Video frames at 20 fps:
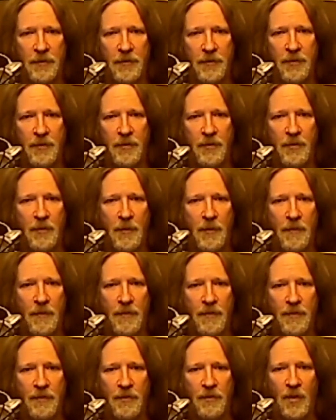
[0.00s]
Yeah.
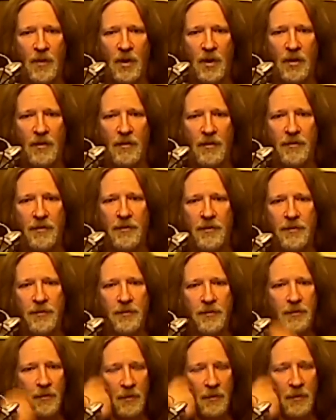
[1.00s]
I want to commend you